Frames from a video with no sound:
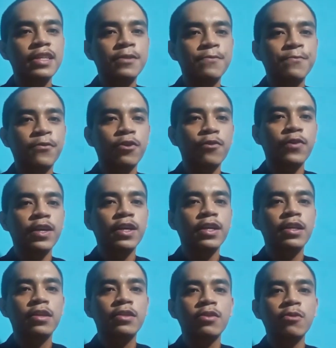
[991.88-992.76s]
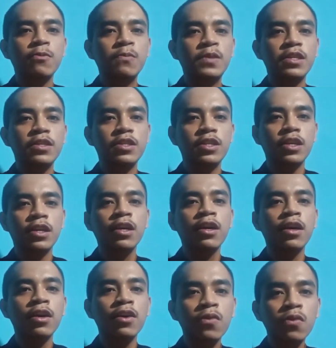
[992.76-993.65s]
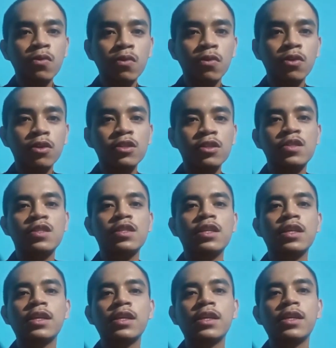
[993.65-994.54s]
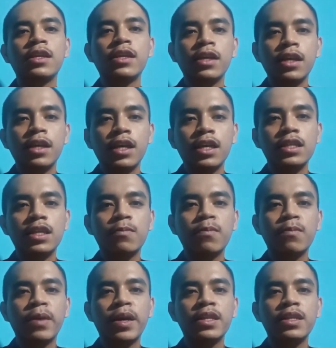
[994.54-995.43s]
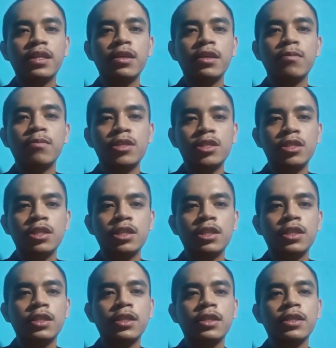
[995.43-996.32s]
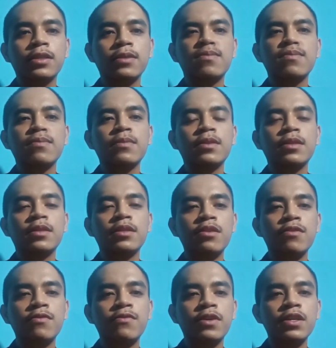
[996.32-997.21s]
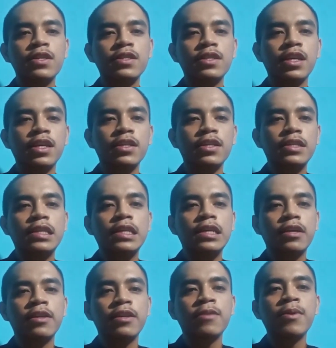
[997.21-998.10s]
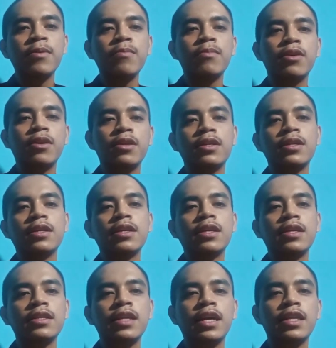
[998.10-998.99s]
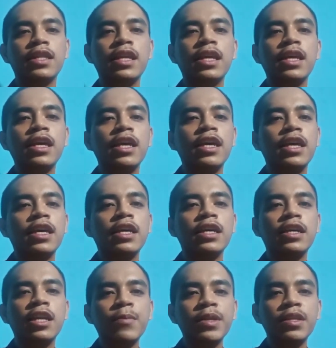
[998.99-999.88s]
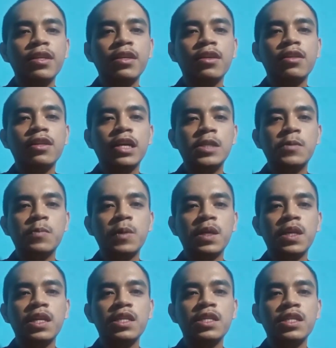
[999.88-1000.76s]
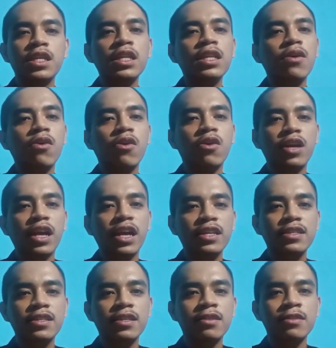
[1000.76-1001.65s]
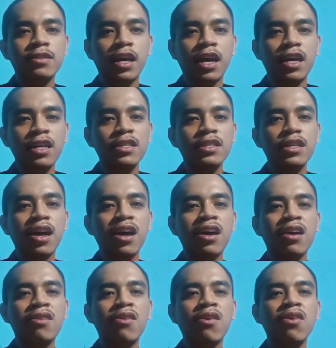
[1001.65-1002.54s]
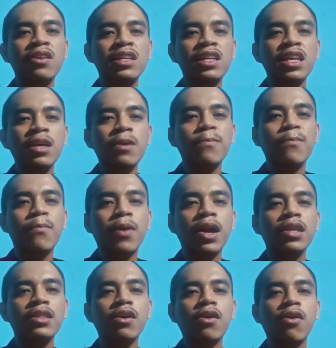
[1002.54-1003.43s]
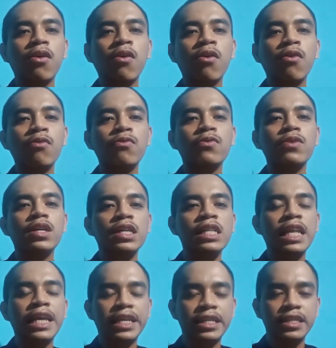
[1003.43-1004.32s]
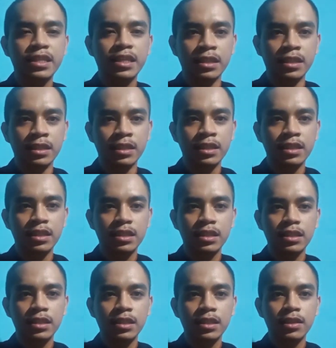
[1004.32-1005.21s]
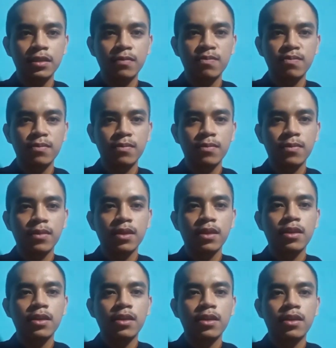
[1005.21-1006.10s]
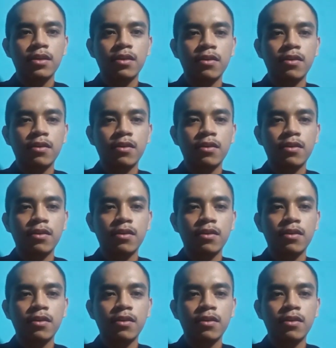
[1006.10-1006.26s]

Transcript: For the last, consider these following classroom teaching rules that might emerge. The first is, remember that grammatical explanation or exercise are only part of a lesson.